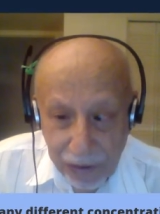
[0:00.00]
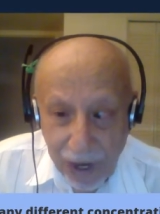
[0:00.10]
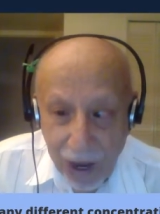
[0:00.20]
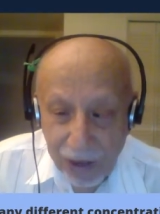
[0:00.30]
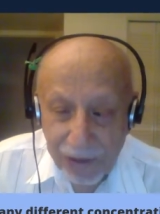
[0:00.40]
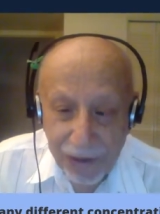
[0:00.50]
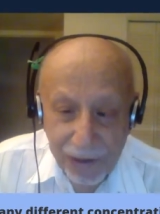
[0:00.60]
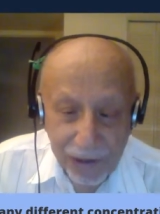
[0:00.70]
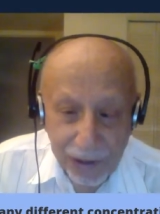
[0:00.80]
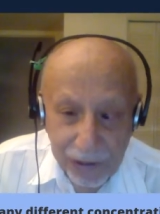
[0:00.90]

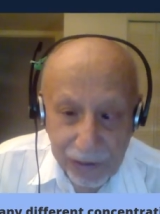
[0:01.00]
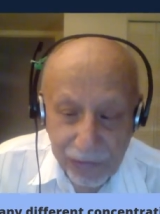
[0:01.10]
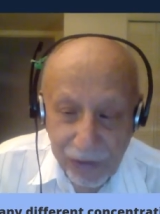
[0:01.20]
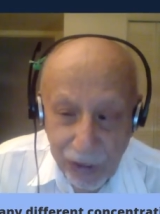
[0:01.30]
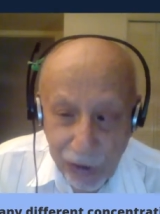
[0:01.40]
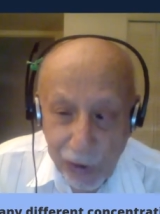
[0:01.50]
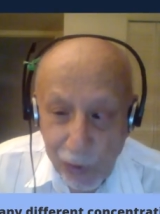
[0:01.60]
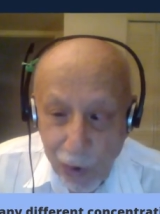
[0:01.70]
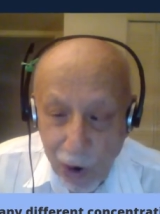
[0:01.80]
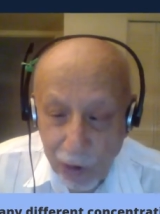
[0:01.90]
gardening, we
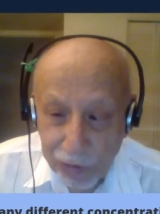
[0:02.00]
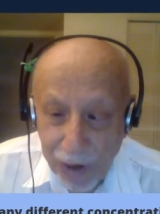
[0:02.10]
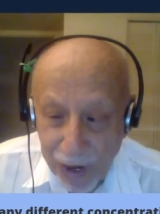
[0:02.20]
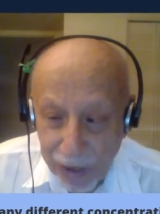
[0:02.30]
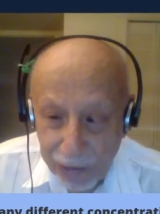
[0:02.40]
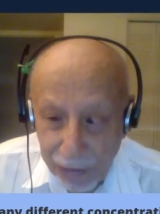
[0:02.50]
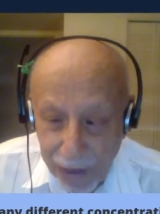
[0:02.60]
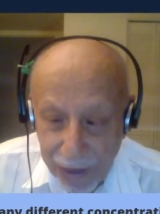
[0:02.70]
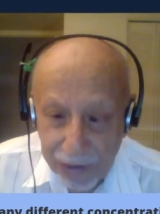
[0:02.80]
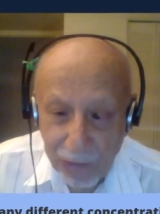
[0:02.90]
knew how to handle
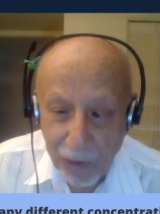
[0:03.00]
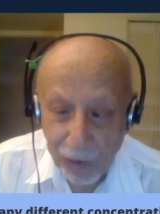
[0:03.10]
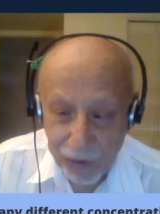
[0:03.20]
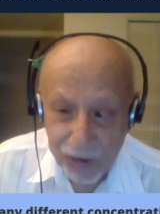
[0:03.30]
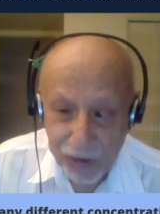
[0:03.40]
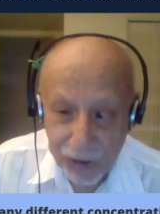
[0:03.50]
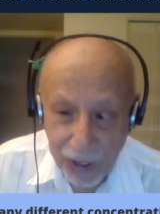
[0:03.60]
animals,